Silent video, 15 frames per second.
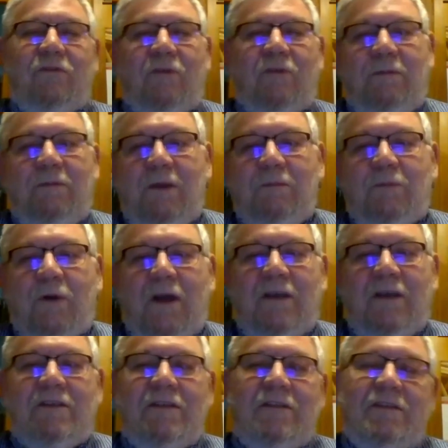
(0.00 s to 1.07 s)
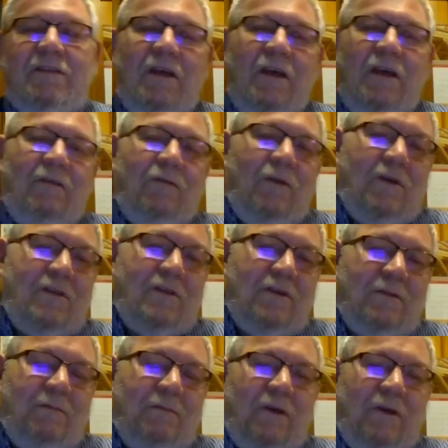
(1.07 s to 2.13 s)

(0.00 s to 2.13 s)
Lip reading: Soybean prices versus a